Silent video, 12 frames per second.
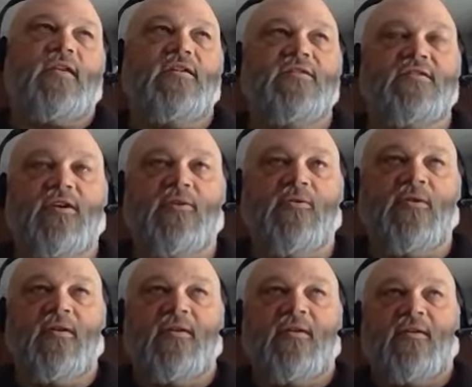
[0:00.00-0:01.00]
So,
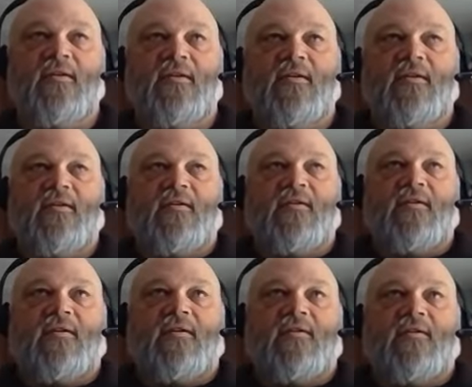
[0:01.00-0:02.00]

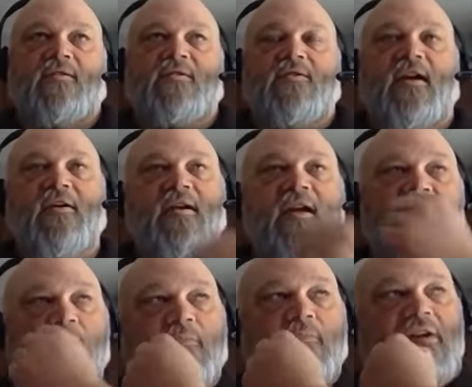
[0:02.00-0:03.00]
so now it
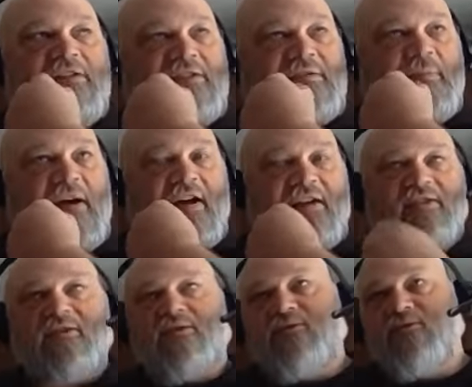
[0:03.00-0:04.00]
kind of brings us back
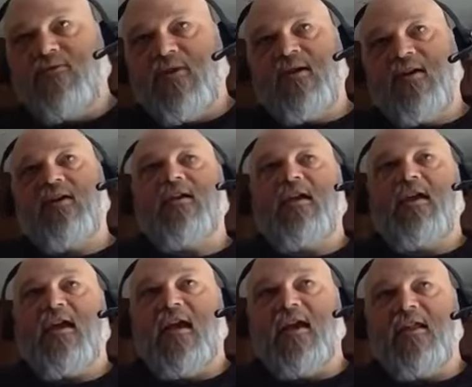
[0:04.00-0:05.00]
to,
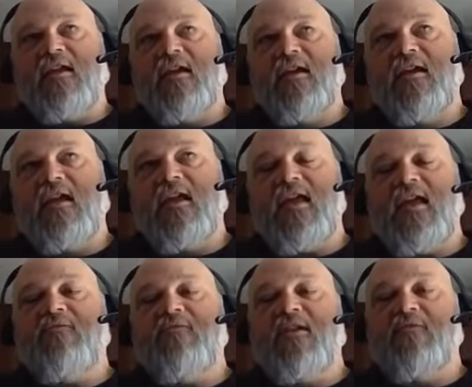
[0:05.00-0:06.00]
and
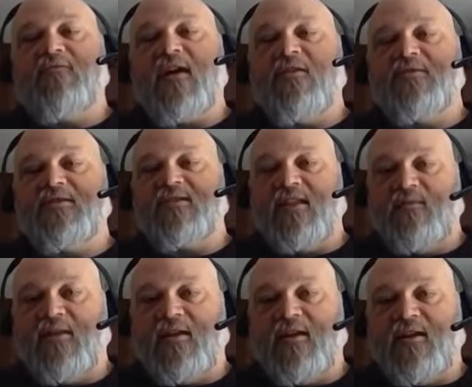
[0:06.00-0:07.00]
even if I was
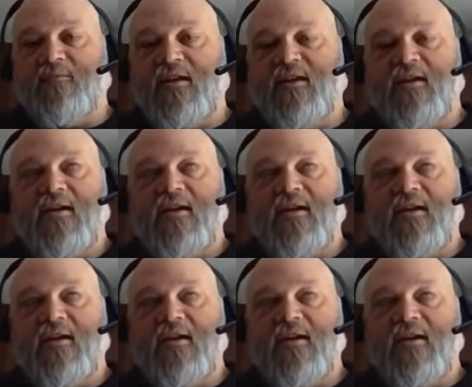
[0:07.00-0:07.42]
limited, I mean,